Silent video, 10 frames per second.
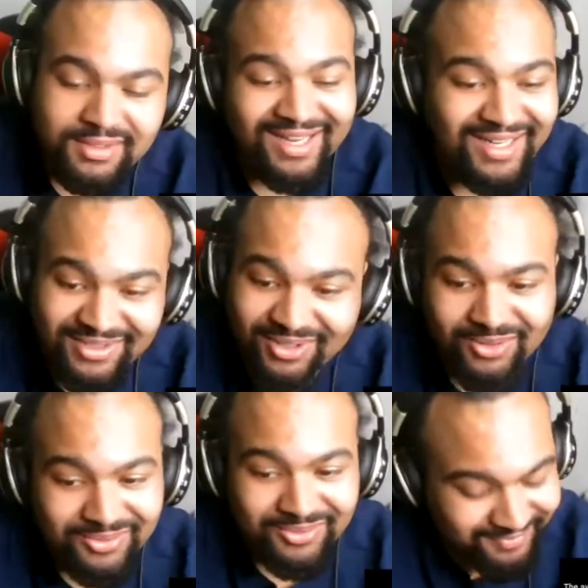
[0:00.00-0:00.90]

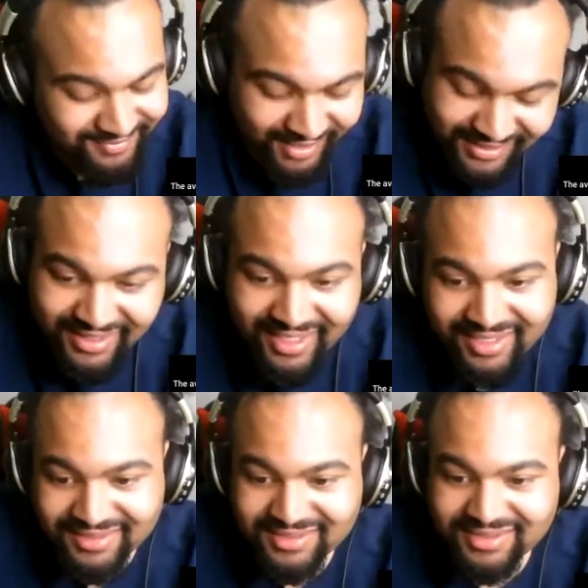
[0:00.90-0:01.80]
So that's that.
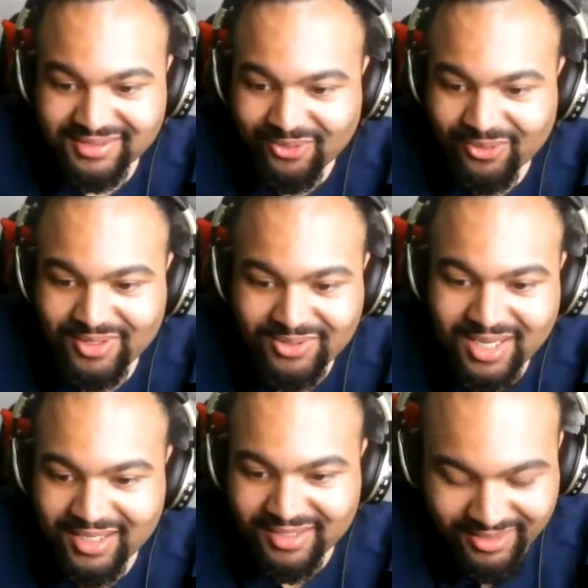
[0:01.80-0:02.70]
Corey, do you got
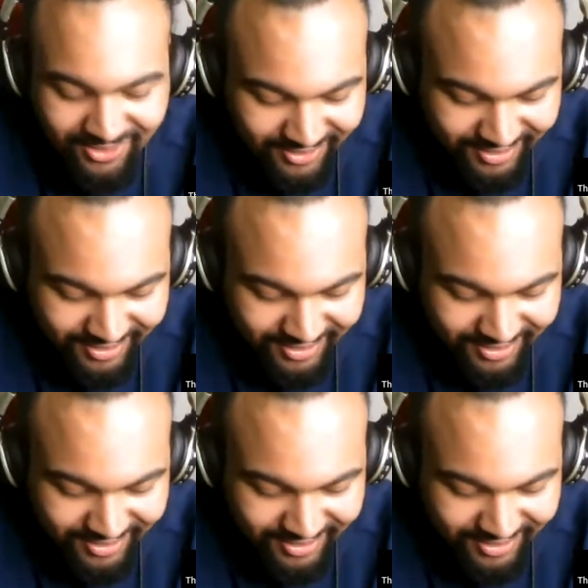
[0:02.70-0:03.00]
anything on it?